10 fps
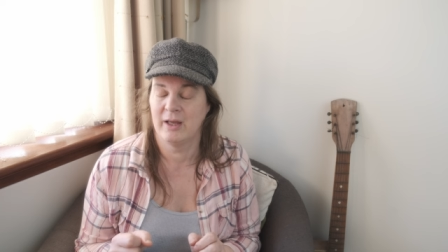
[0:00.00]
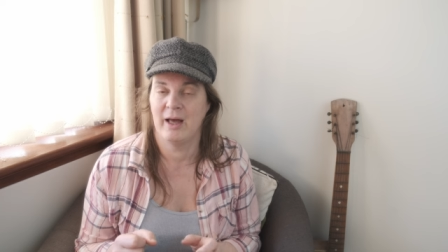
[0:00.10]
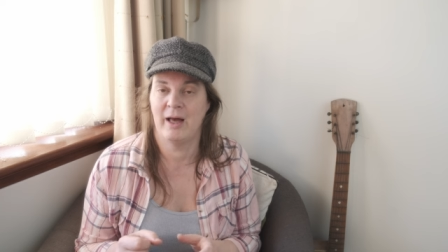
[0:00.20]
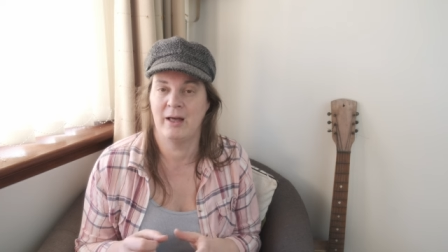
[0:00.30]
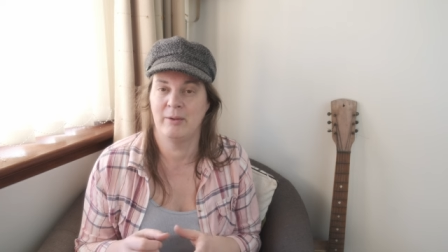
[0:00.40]

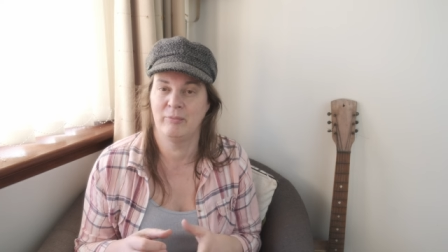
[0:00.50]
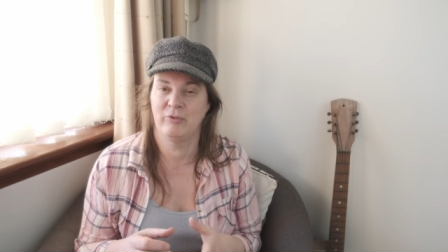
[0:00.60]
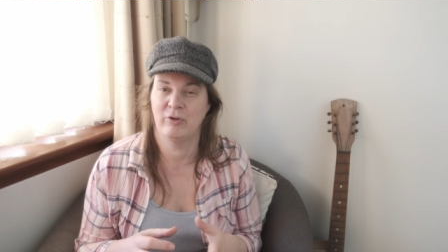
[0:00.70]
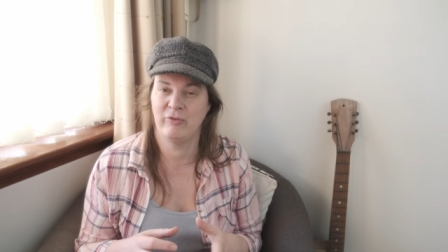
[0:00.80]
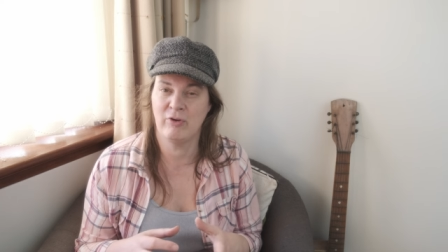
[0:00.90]
Um,
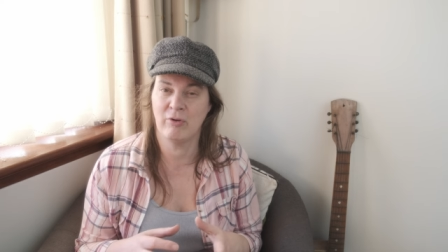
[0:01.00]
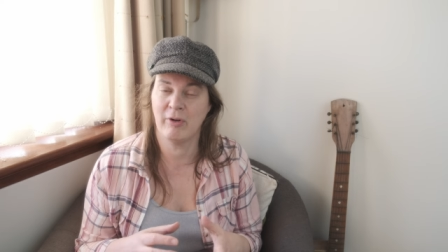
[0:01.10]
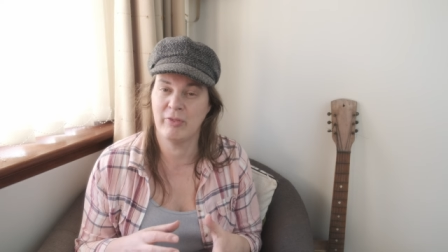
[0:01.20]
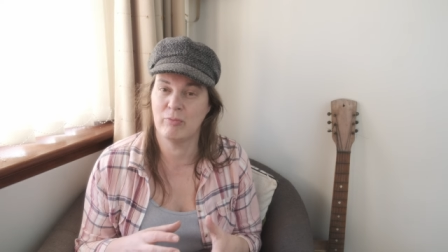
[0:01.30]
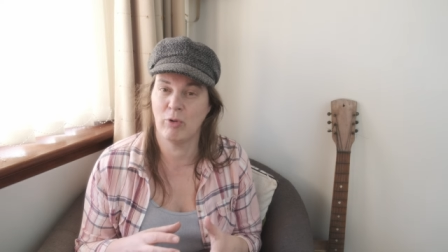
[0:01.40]
so if you're
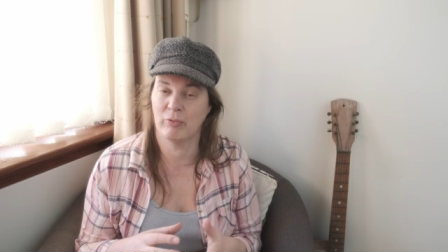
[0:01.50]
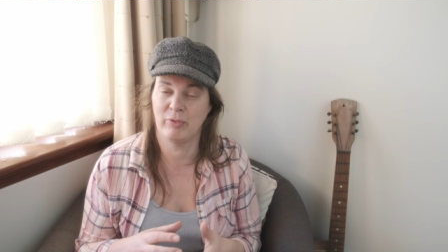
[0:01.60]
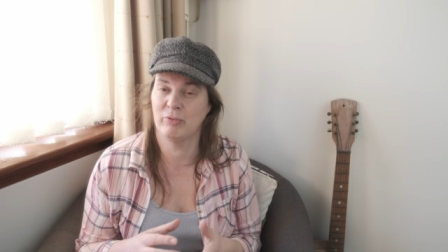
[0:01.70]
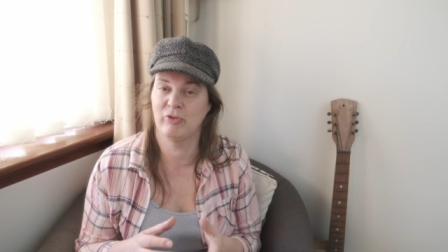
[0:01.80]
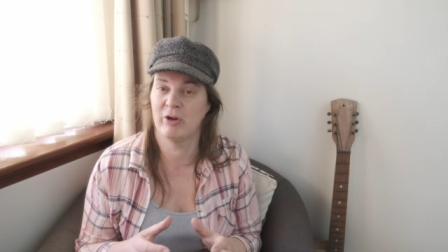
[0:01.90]
on what we
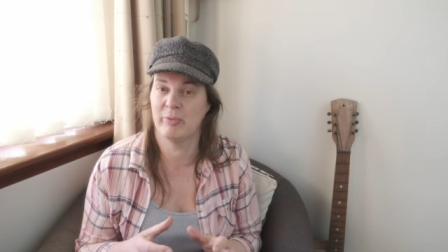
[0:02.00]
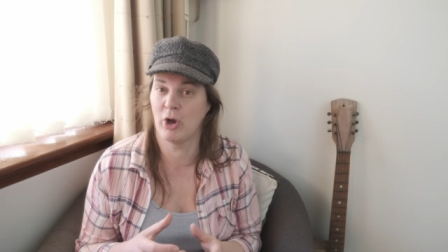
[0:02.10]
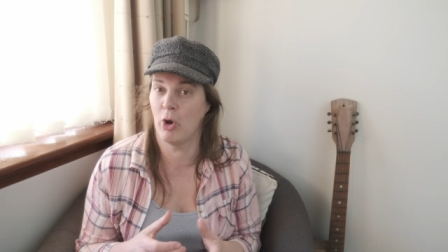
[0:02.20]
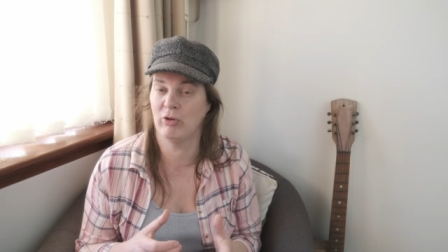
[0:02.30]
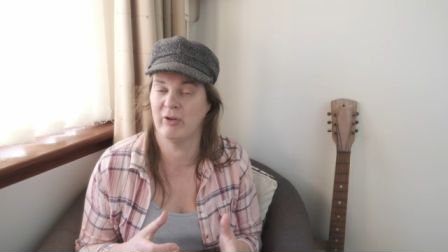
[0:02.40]
would term the
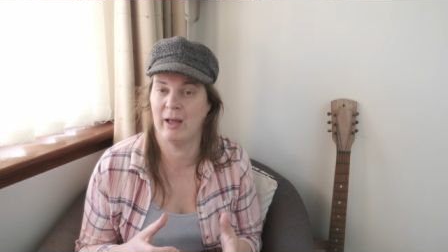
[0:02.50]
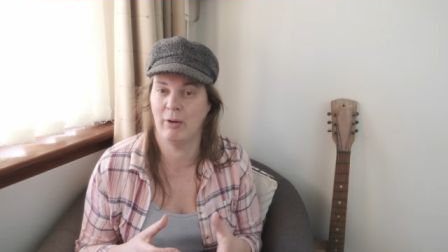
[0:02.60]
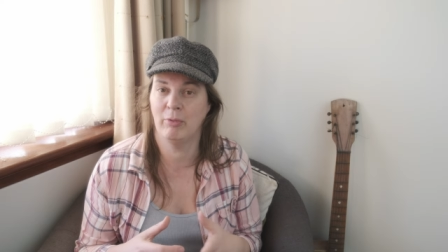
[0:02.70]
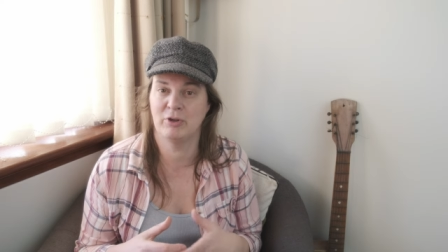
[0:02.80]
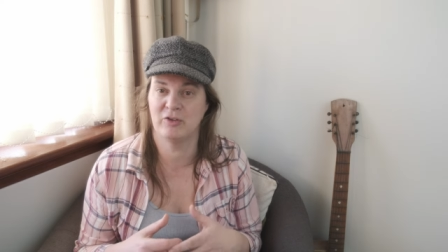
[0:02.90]
golden
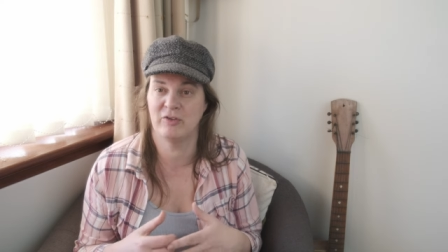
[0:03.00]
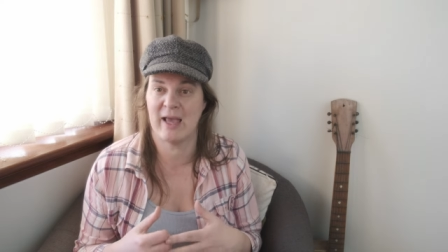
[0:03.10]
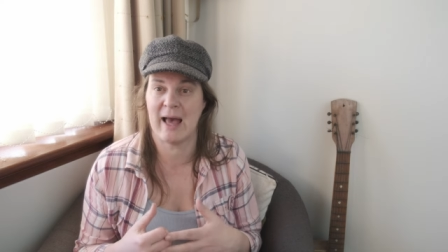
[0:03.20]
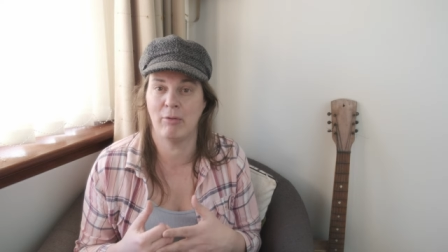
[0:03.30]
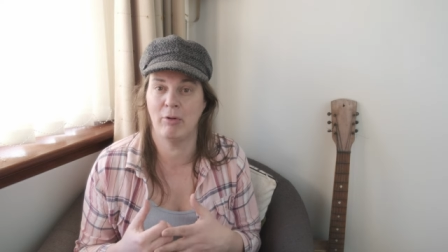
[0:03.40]
hour, which is
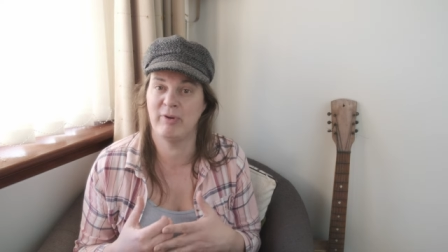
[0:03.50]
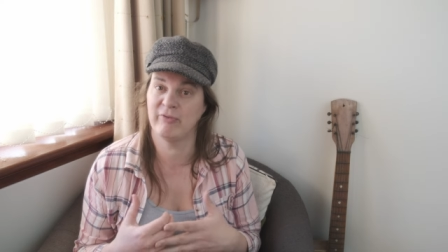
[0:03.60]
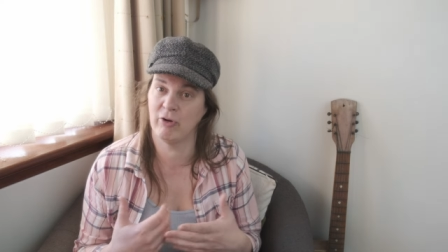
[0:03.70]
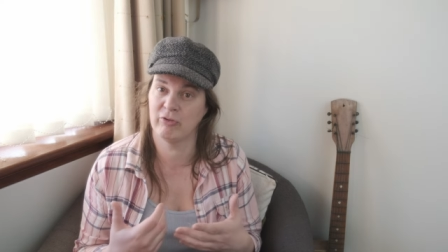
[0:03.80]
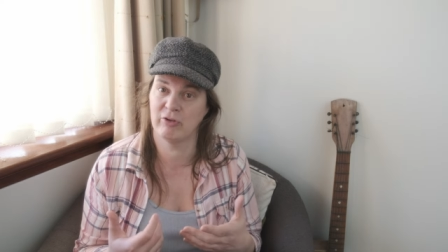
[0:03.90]
the hour
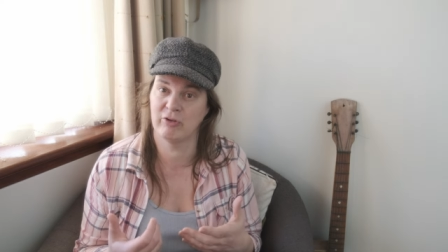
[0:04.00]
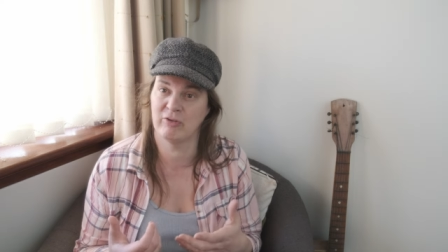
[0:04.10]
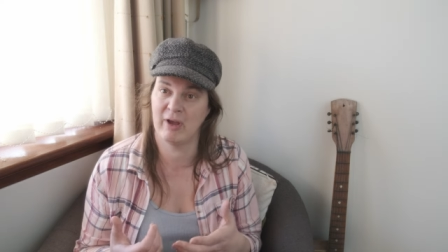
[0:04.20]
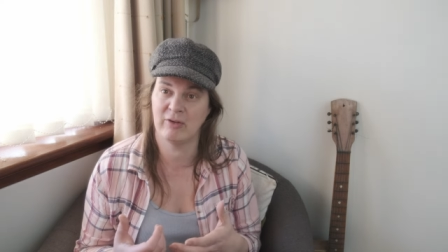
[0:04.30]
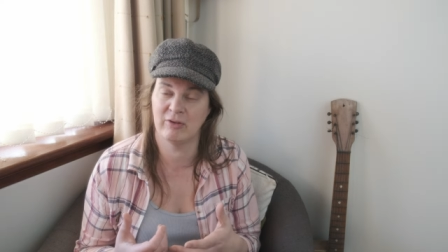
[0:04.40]
before
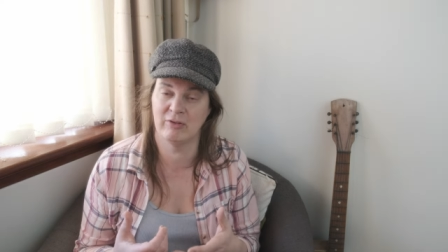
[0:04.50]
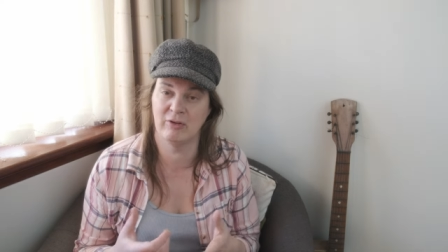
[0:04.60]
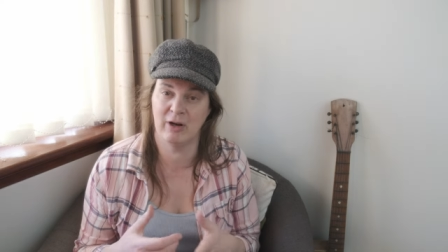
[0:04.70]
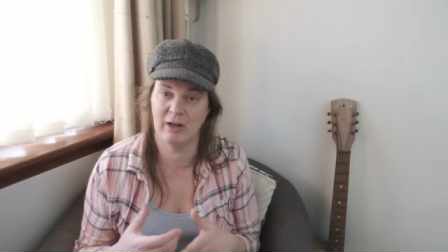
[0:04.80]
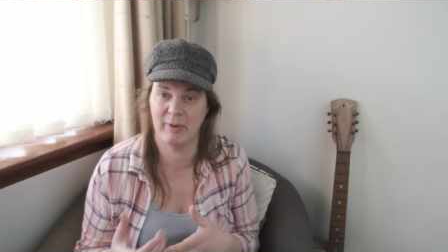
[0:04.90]
sunset and
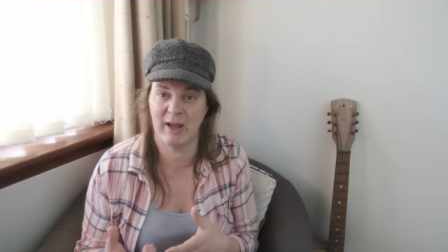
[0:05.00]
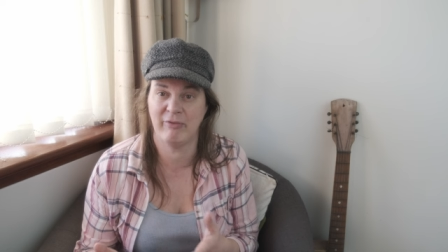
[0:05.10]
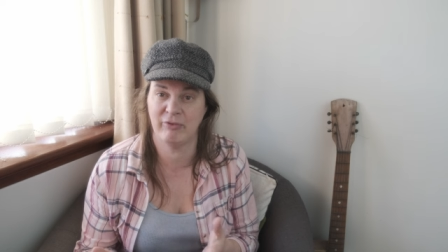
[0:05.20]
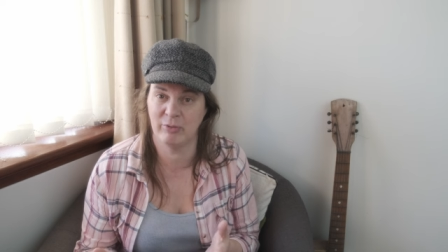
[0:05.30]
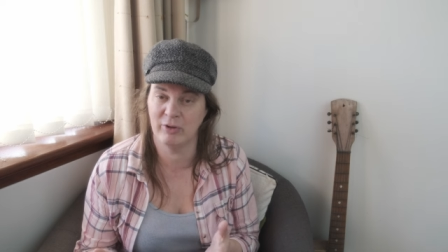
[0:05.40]
a little bit
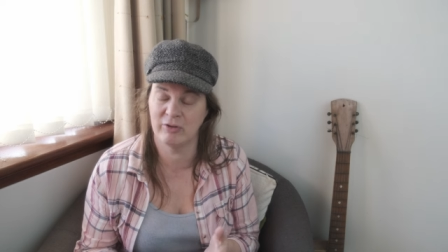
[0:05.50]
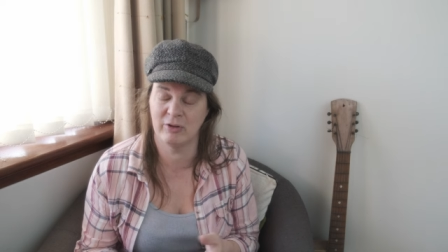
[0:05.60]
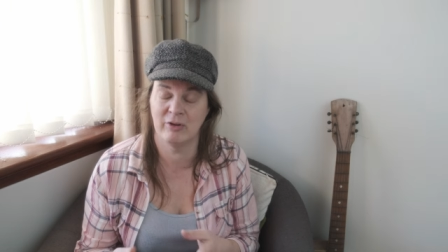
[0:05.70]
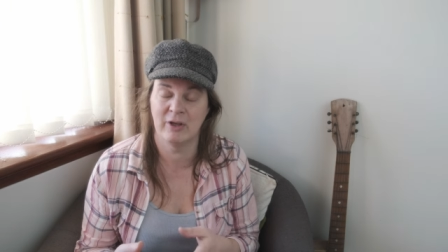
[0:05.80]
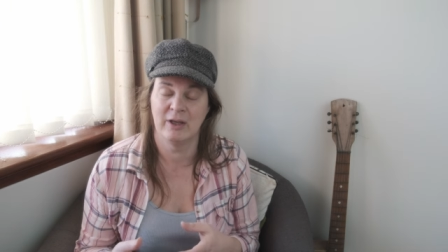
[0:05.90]
afterwards,
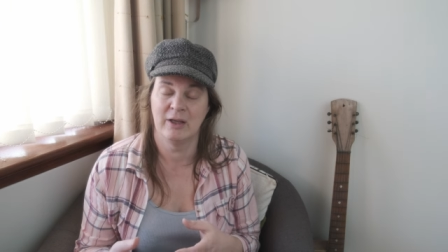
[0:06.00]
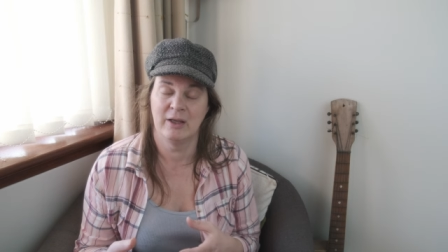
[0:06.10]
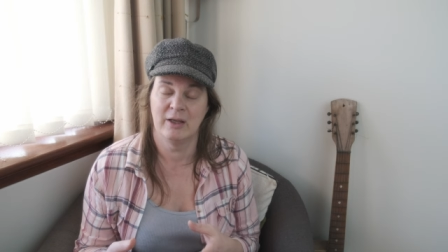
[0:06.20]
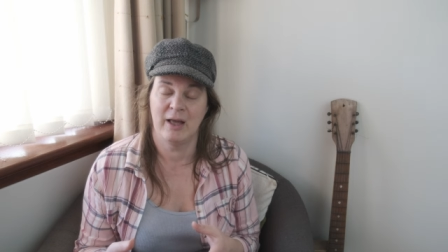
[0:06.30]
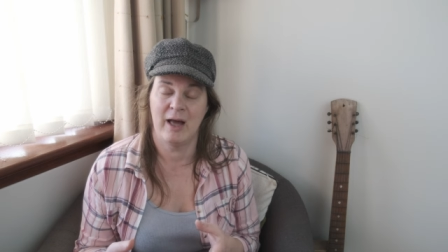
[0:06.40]
and
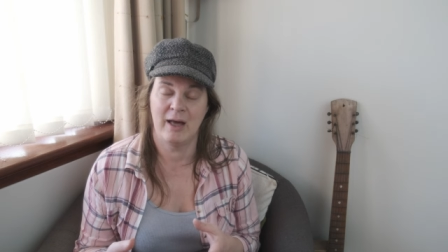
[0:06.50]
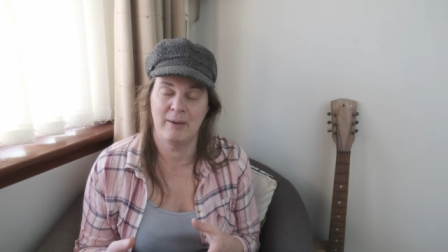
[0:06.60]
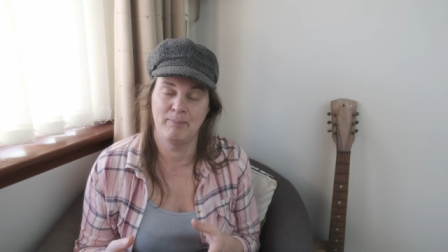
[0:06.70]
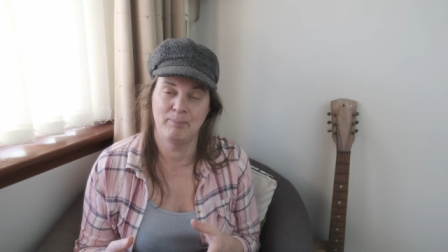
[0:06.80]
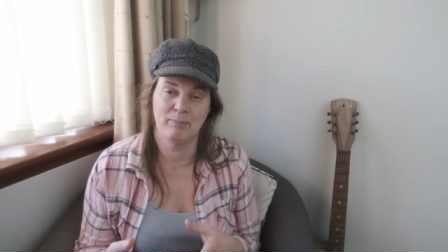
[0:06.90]

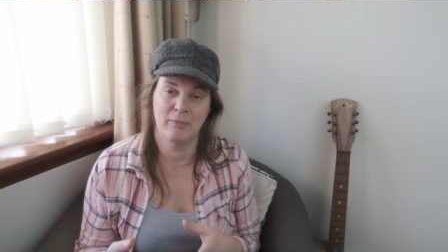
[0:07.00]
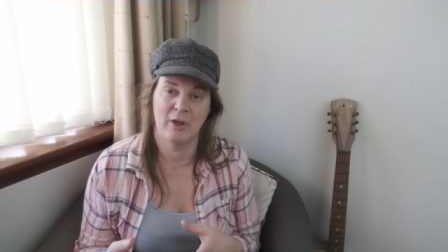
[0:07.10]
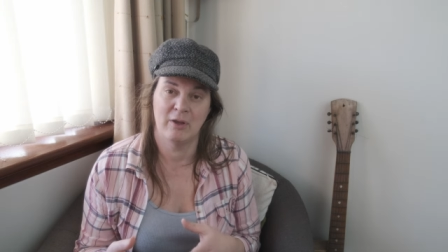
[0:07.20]
um,